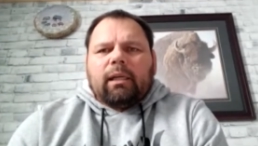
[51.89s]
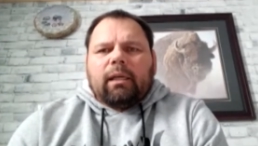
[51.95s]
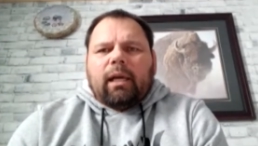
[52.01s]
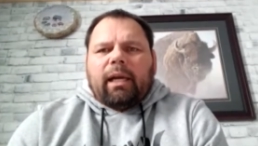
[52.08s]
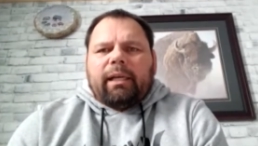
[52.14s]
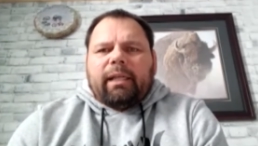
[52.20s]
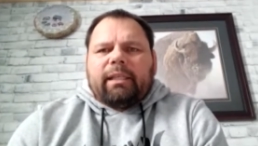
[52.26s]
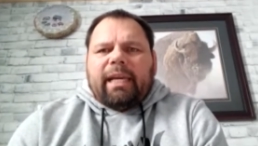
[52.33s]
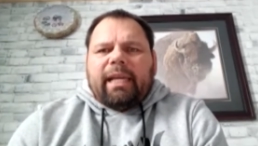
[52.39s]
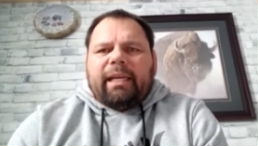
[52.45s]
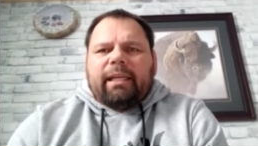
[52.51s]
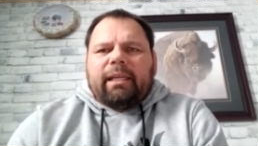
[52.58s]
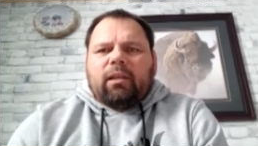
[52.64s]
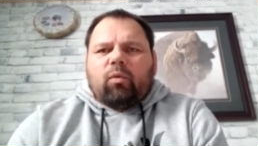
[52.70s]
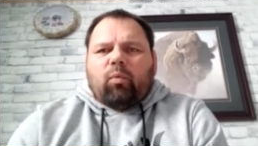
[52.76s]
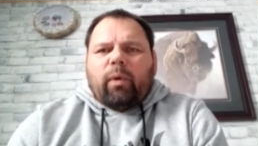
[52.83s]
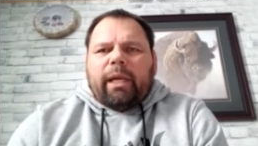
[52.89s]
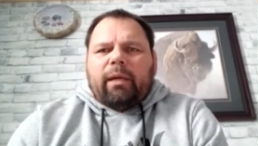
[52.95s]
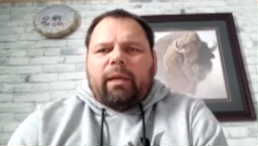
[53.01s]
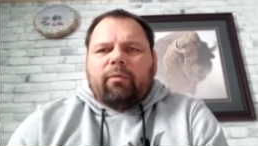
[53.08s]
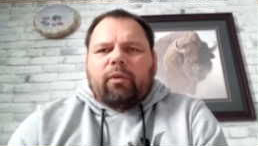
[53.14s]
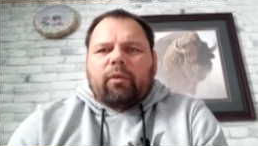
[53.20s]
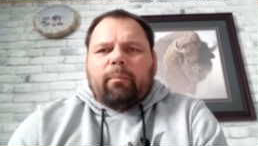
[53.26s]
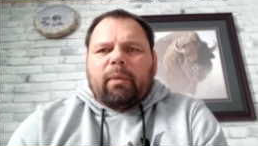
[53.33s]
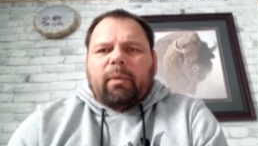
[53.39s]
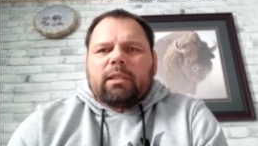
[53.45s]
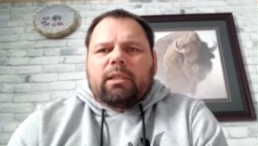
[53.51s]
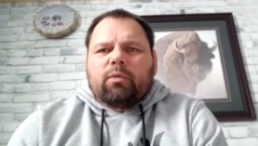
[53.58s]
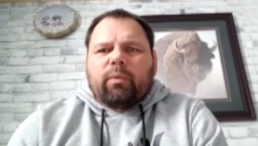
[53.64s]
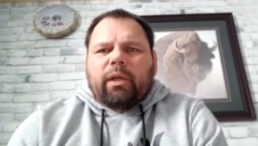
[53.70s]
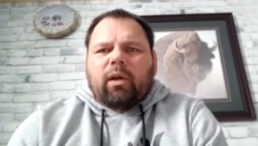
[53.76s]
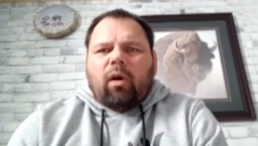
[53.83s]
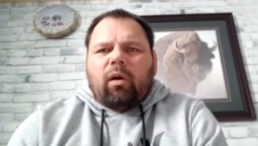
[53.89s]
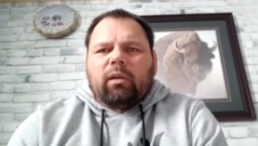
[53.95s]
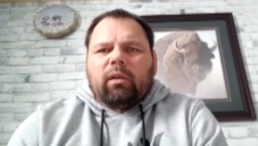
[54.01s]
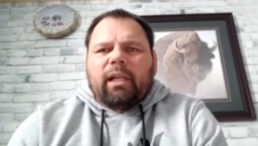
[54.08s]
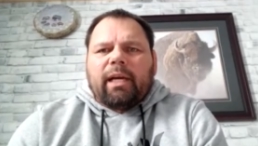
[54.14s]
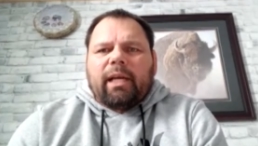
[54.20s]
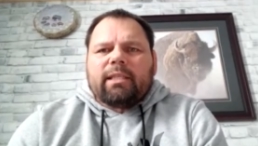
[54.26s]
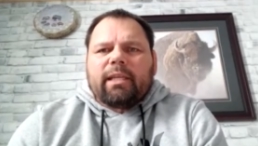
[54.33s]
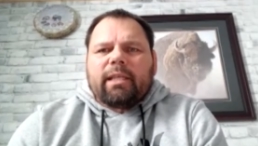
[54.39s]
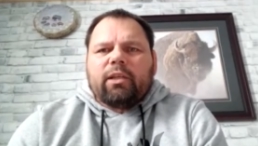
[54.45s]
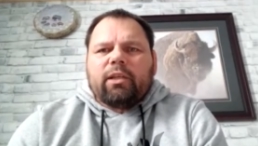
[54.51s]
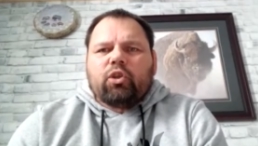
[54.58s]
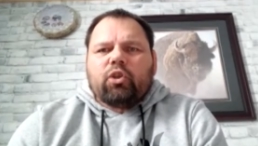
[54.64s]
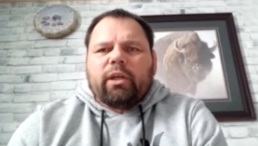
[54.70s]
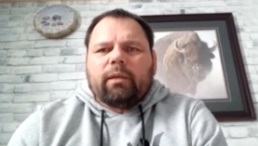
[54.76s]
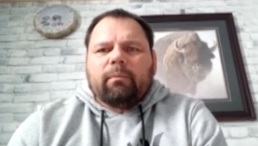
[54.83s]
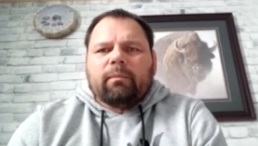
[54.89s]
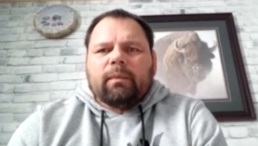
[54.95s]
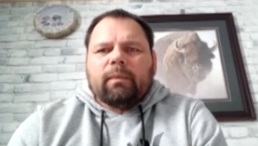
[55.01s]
kind of taken away from us with colonization